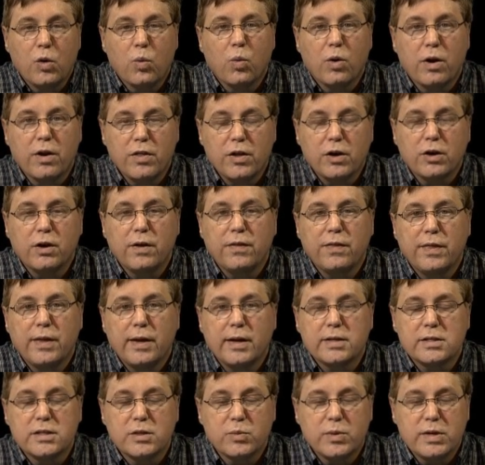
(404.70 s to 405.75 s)
One of the good
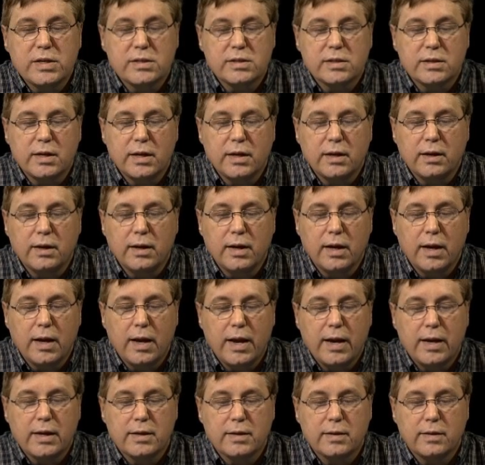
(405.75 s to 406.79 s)
things that we see
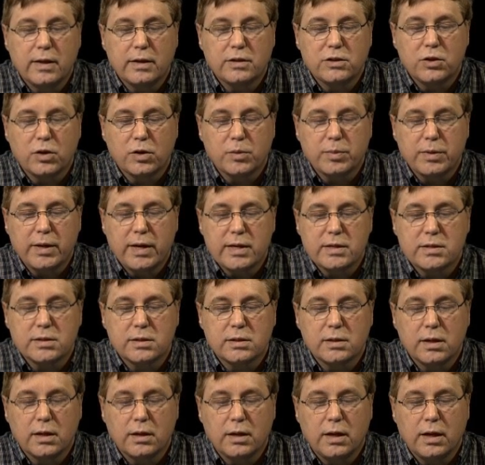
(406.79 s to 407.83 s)
that took
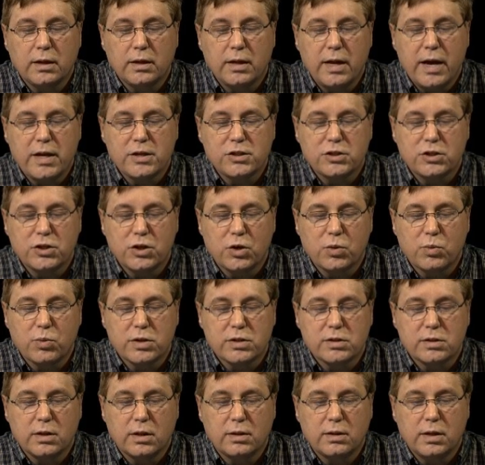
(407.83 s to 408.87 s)
place last year
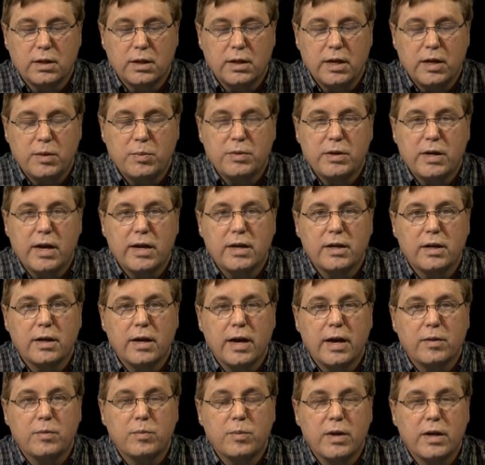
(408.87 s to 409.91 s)
was that the
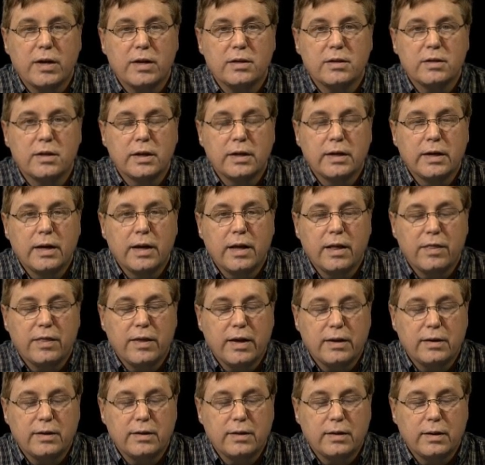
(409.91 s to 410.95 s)
EPA admitted
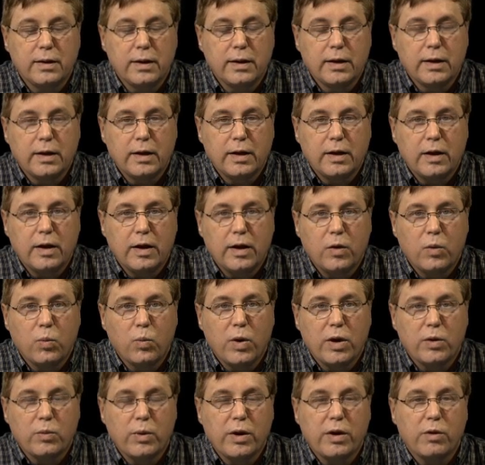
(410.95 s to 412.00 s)
that
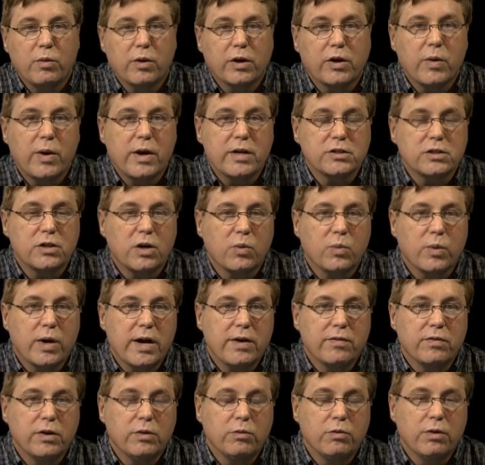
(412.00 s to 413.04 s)
when we request our
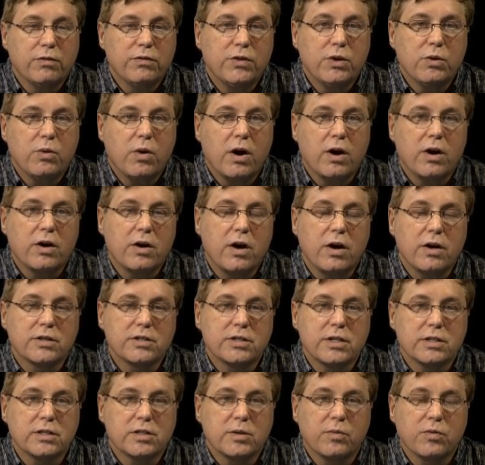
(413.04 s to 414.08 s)
waiver and review our
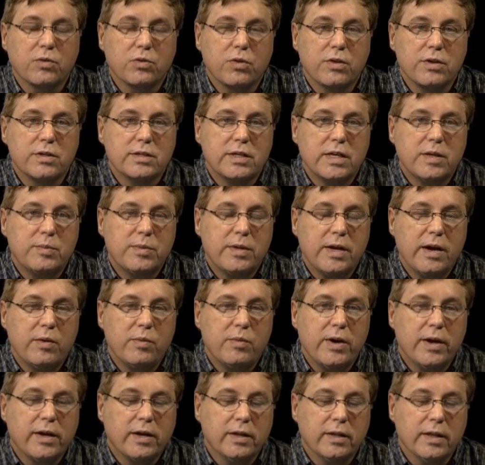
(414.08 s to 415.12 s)
system through this
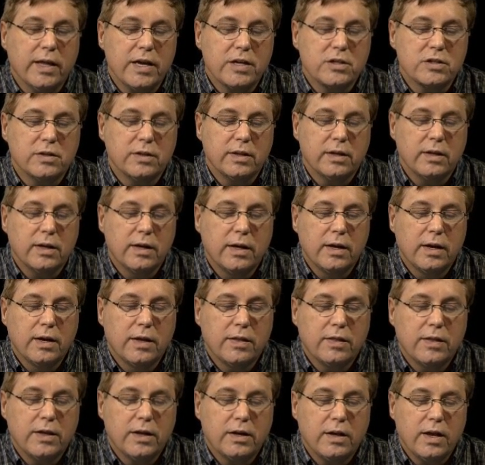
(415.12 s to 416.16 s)
EPA regulation,
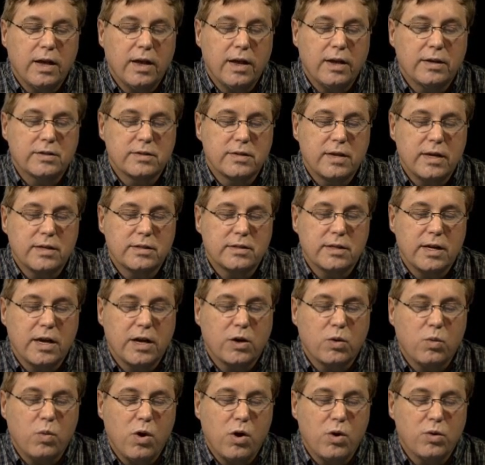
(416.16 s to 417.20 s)
that as they
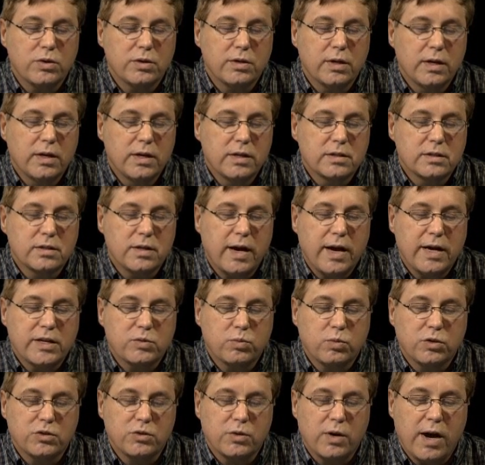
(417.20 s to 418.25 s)
say, quote,
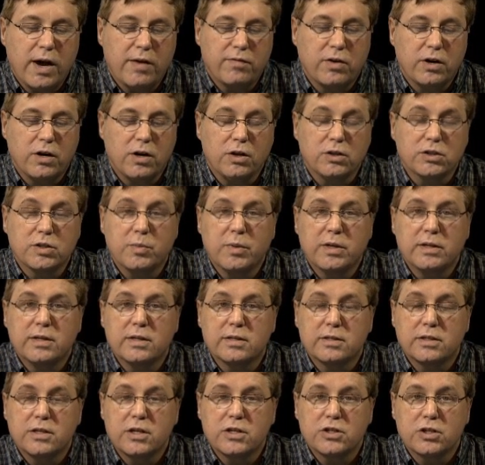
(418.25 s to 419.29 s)
science will drive our ultimate
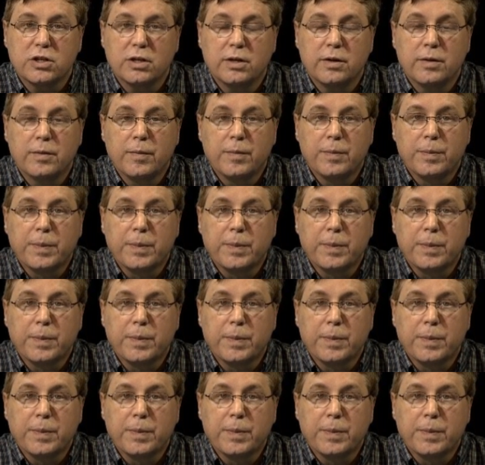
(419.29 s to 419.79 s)
decision.